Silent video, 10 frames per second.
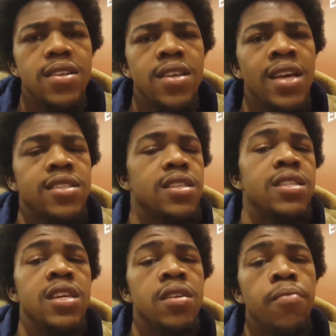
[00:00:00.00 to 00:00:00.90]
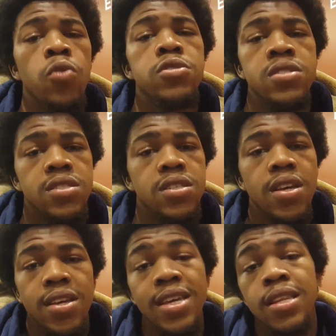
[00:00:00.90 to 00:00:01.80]
That's the emotions
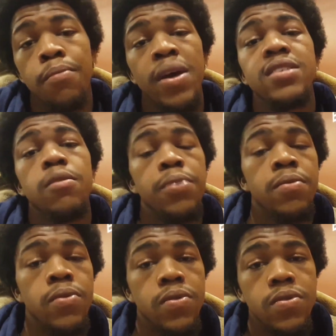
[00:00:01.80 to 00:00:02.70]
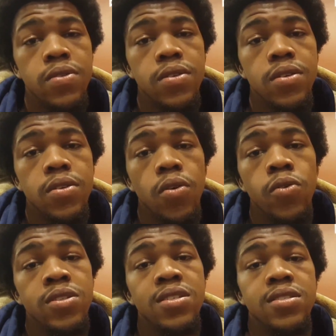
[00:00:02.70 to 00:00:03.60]
getting the best of people.
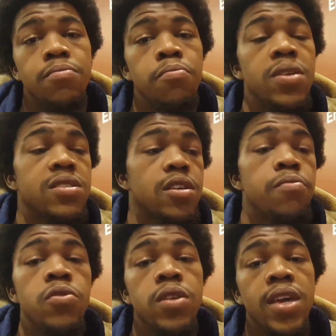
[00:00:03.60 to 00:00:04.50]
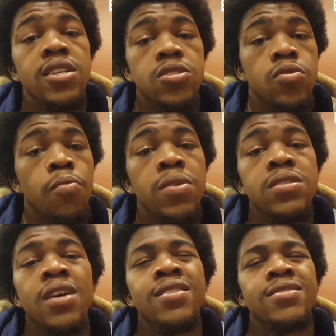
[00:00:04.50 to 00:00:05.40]
Or just miscommunication or
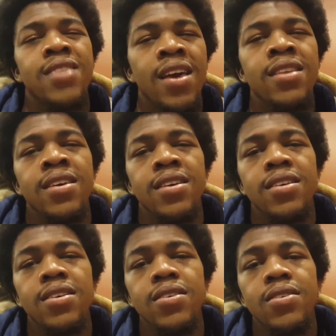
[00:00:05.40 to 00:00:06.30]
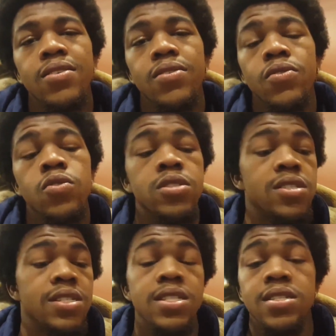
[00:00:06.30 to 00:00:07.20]
misunderstanding. Or
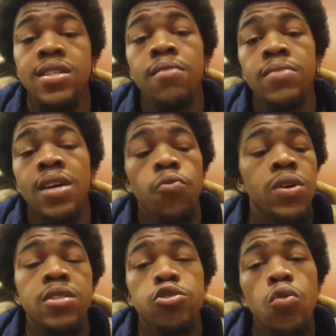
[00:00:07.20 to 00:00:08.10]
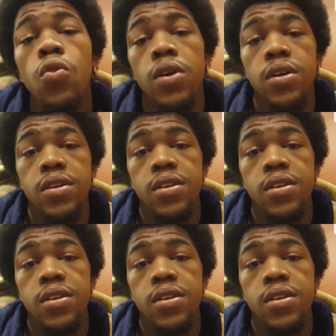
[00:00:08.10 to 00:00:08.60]
just something that wasn't taught.